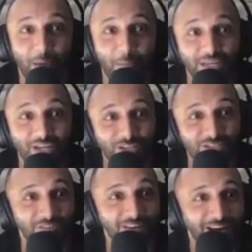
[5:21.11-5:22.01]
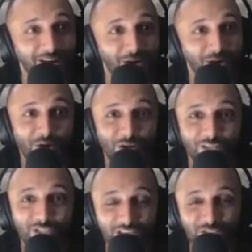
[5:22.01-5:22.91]
And because of her,
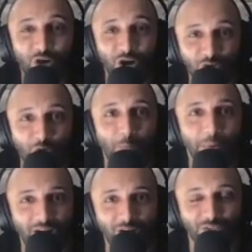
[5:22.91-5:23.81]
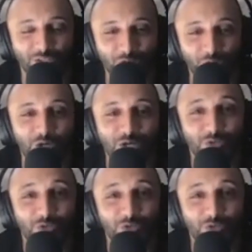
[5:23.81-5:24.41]
she's got her own part on the show.